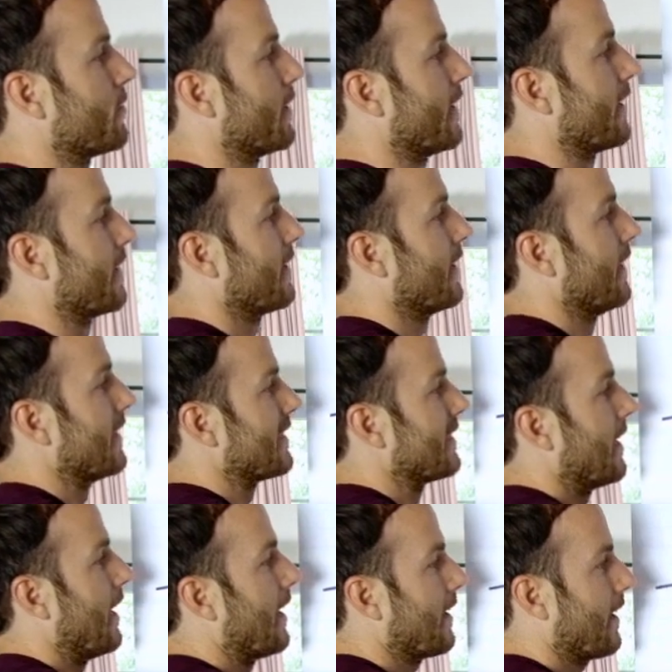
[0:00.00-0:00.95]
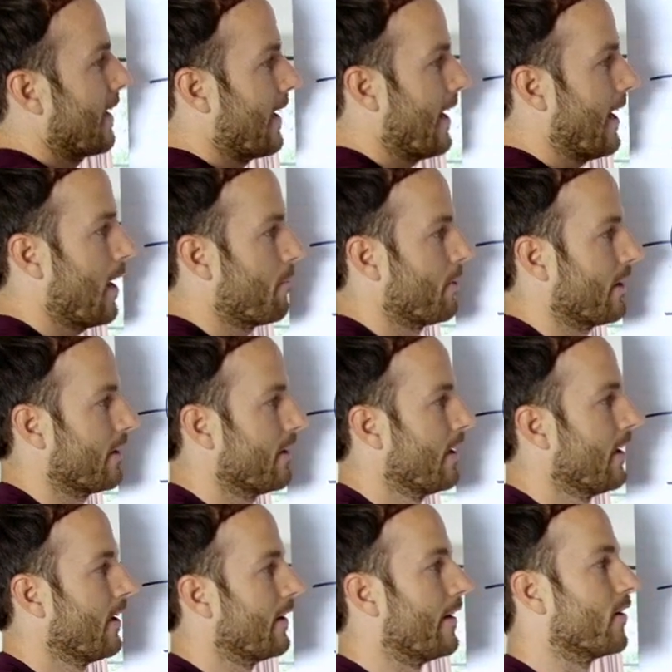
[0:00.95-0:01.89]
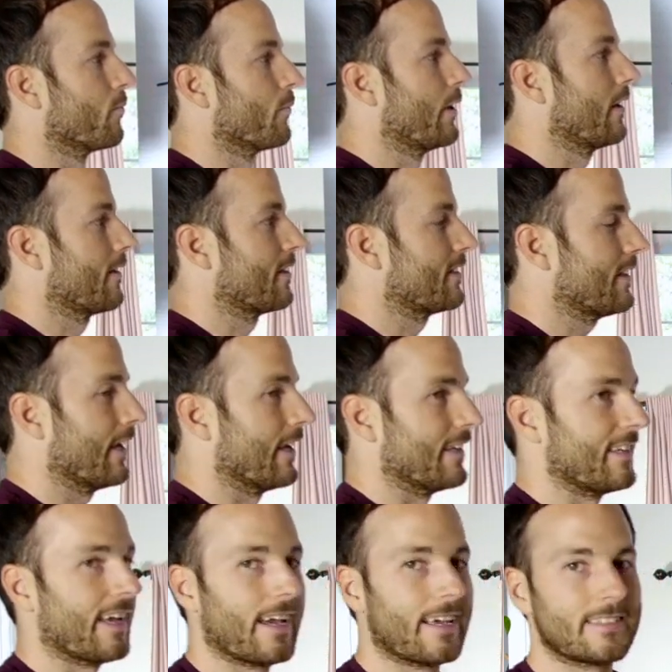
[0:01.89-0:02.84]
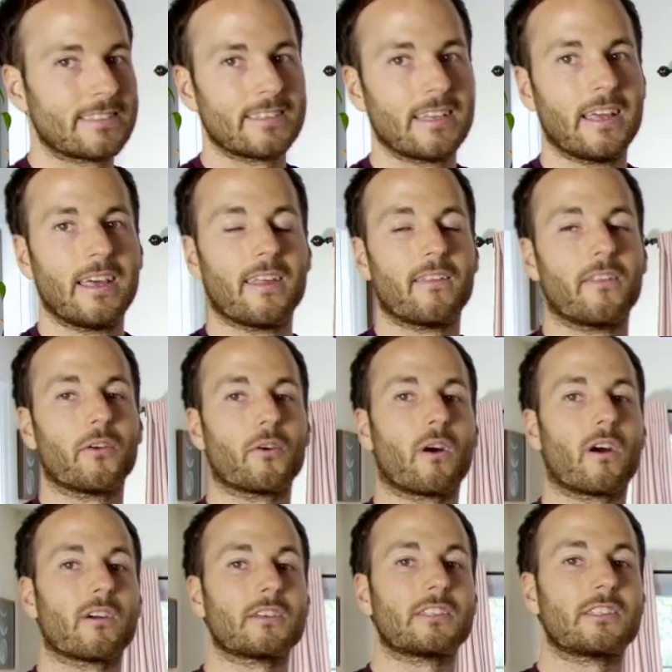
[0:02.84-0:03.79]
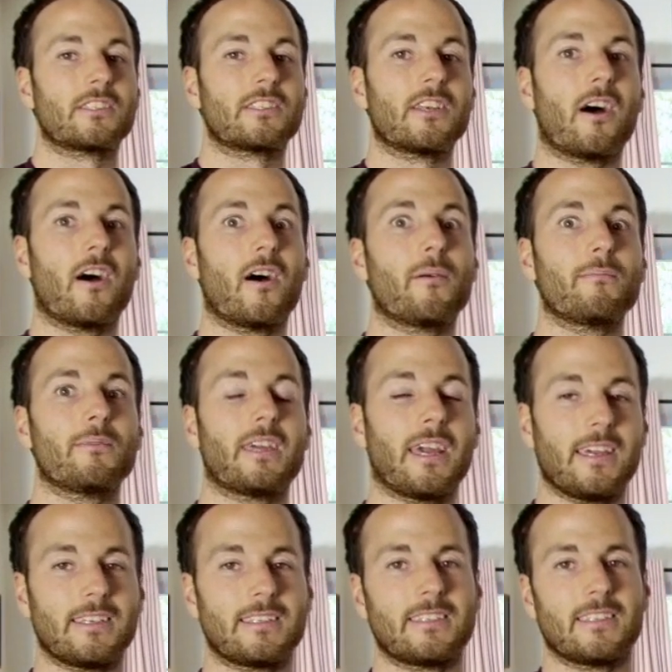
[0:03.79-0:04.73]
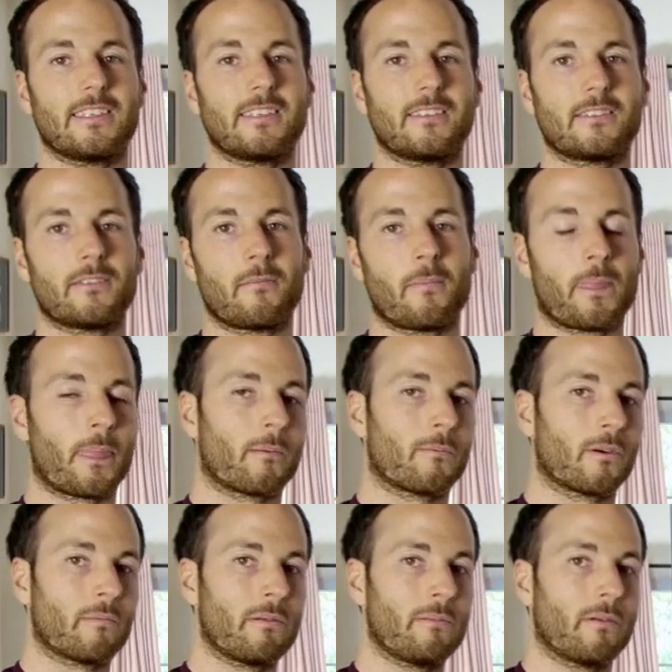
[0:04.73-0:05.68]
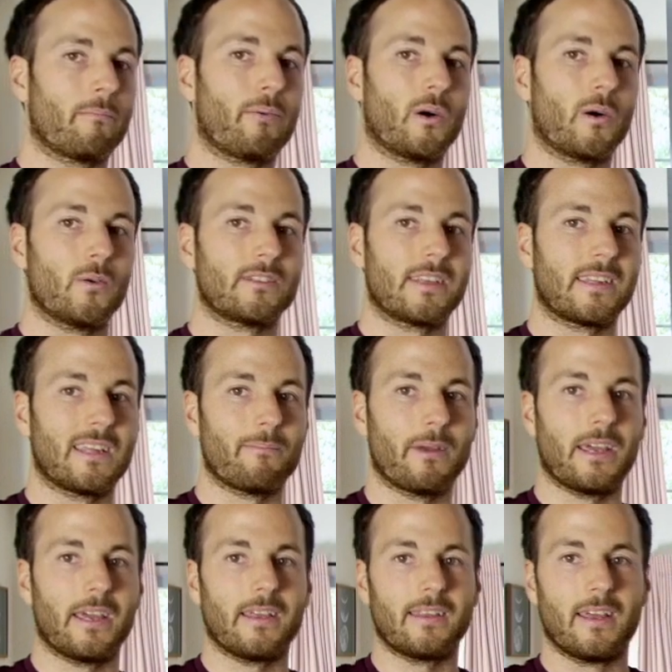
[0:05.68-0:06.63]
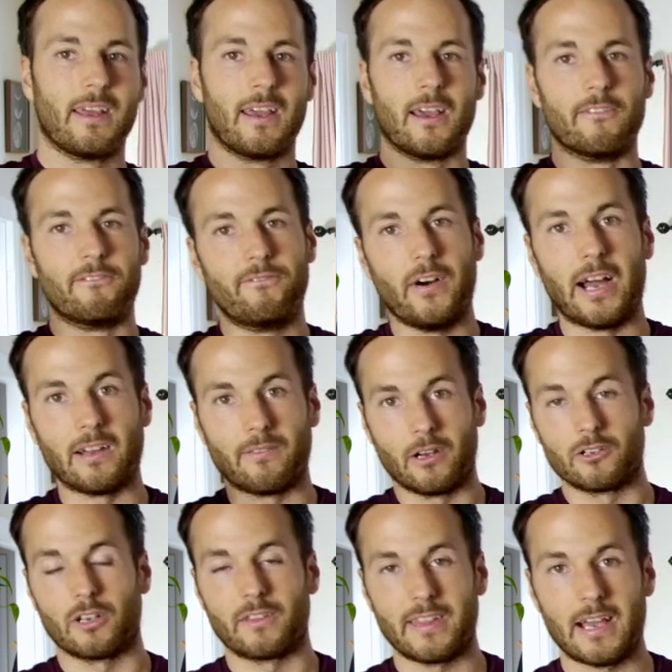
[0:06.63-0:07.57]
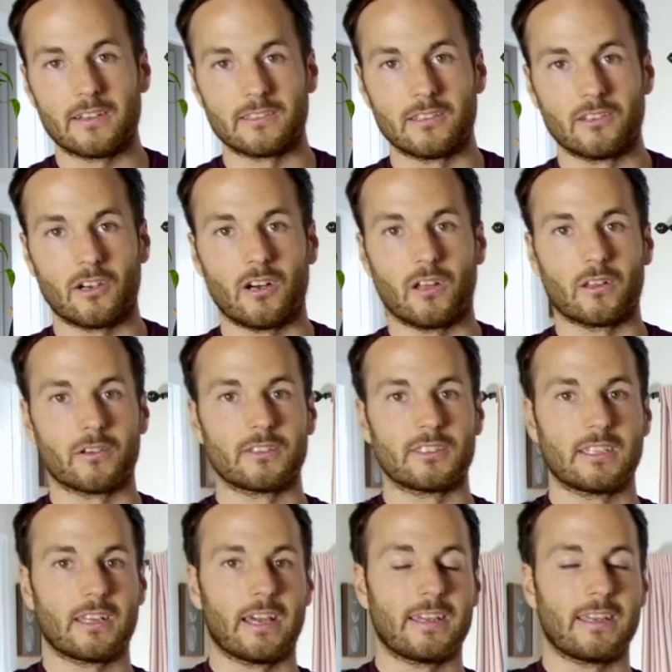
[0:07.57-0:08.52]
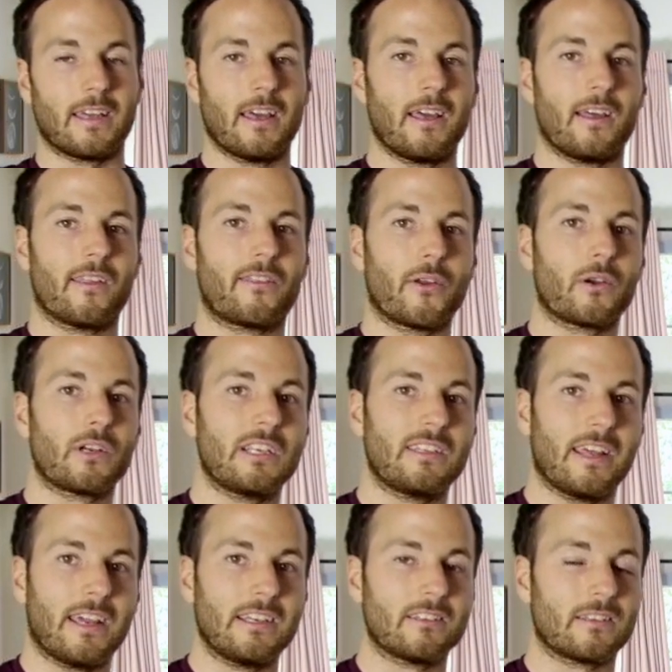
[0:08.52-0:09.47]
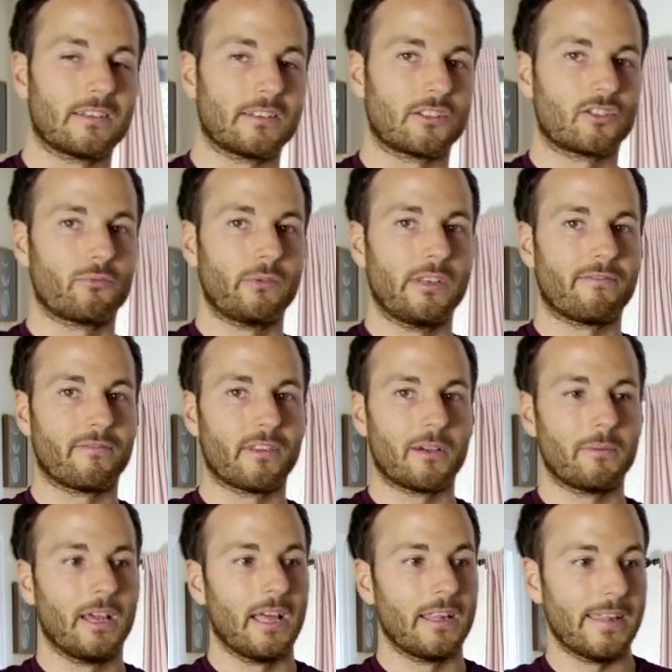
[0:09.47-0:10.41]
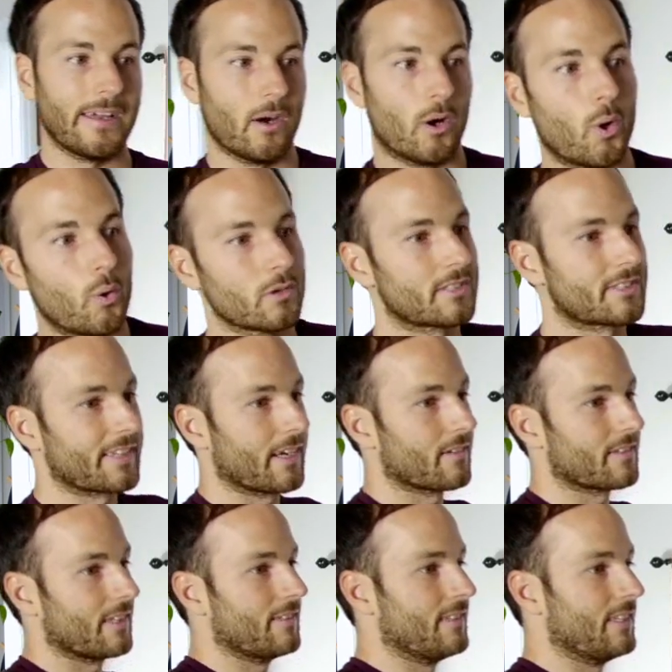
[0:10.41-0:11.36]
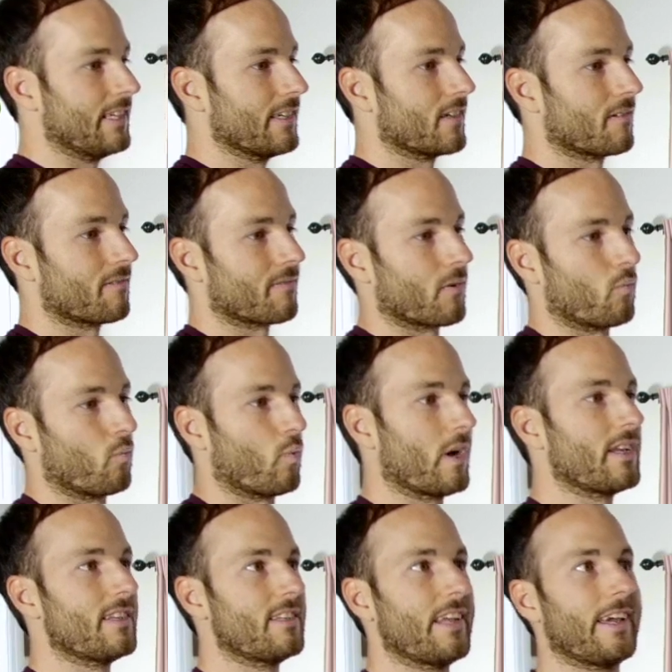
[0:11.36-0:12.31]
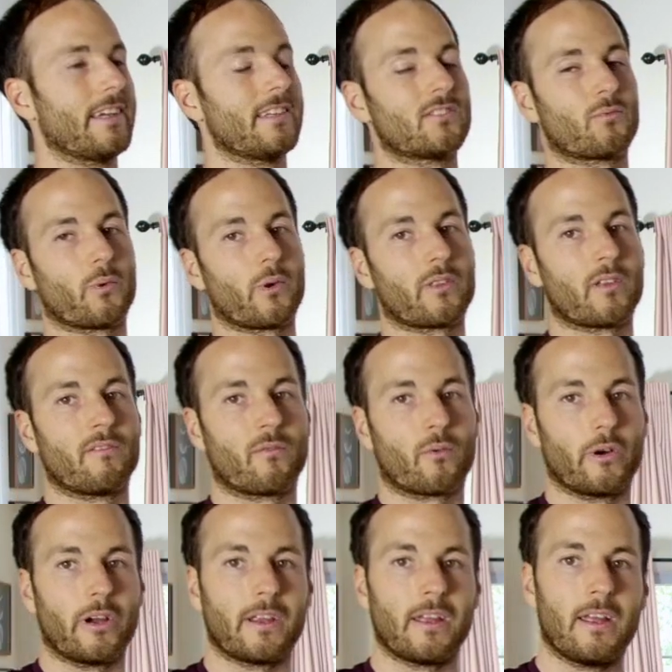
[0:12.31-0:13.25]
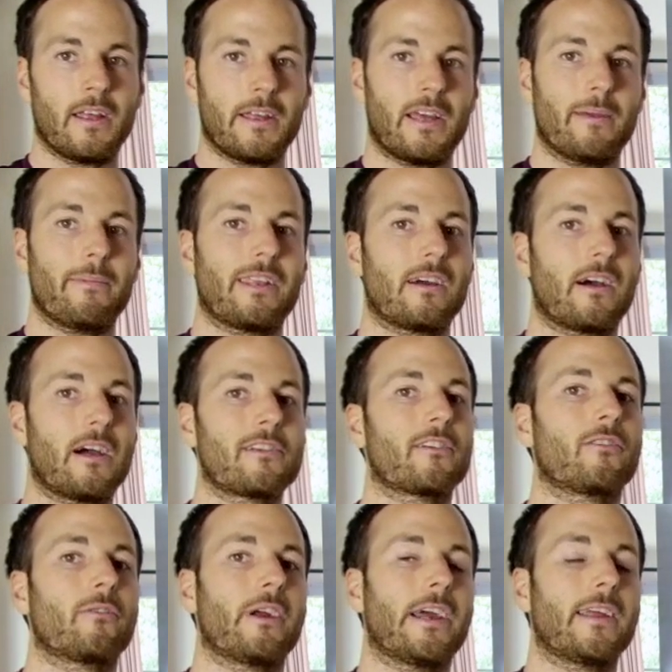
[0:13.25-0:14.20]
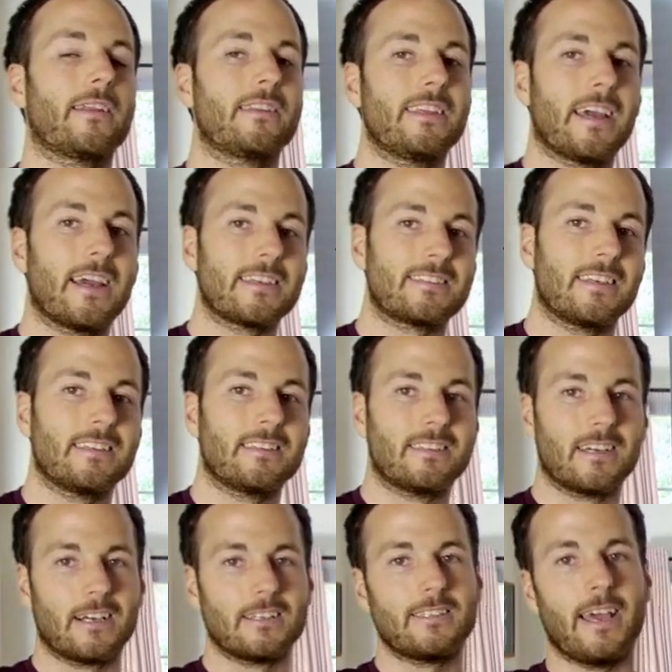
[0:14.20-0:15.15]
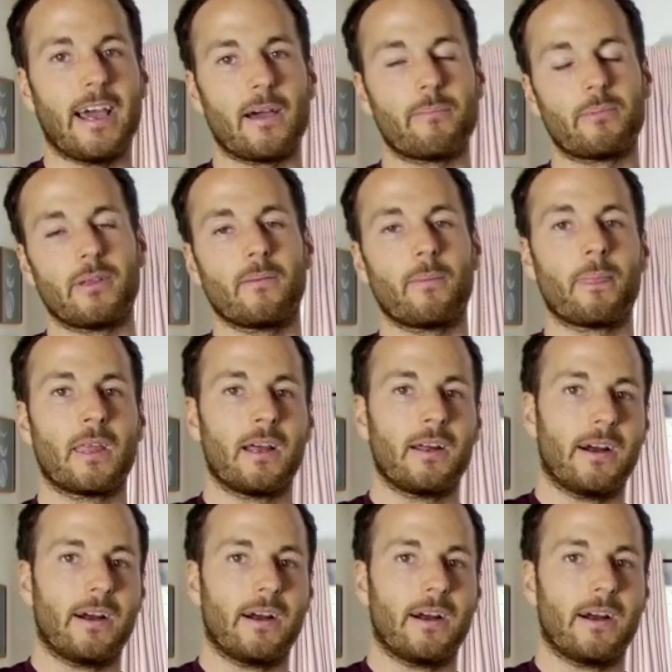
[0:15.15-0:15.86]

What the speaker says: quick. It's not gonna happen in real estate. Yes, there are some cases where people post that they made $500,000 in like 30 days on this sweet flip. They wholesaled the deal for one day's worth of work. I made $100,000. Yes, it does happen.